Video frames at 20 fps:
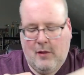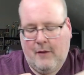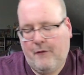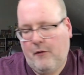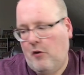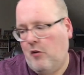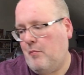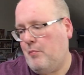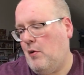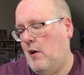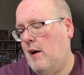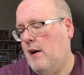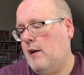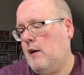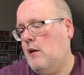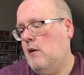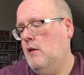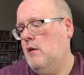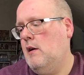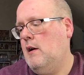first block,
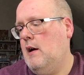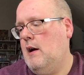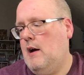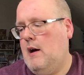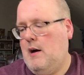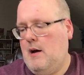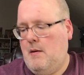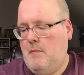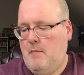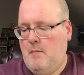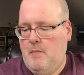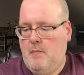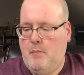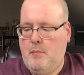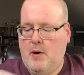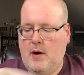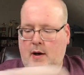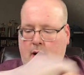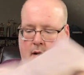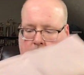
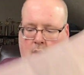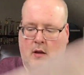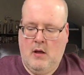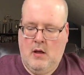but